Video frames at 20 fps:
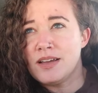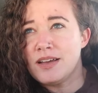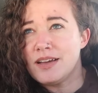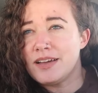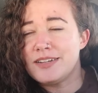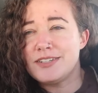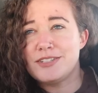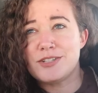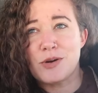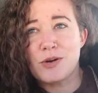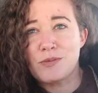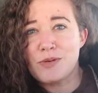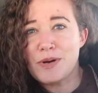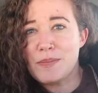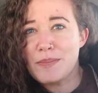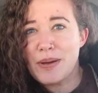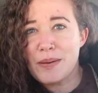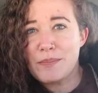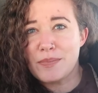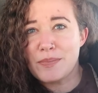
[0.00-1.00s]
I don't
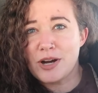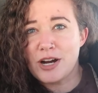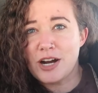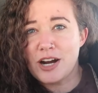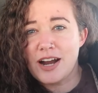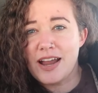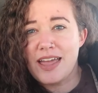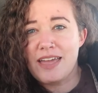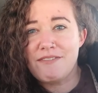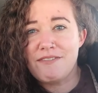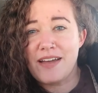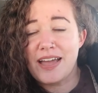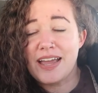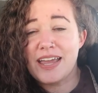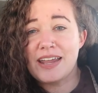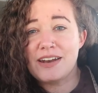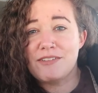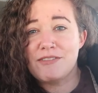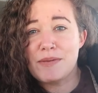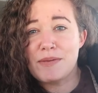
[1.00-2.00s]
remember if I
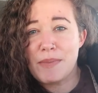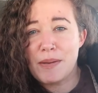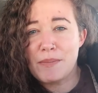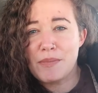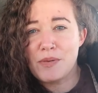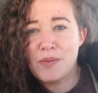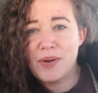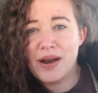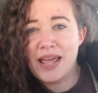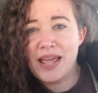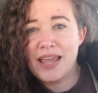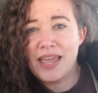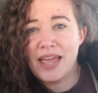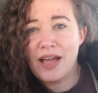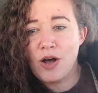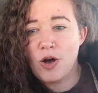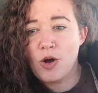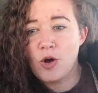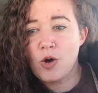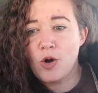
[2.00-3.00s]
can remember when I
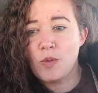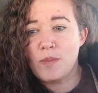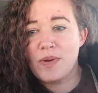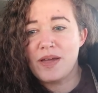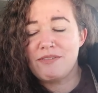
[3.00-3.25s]
get home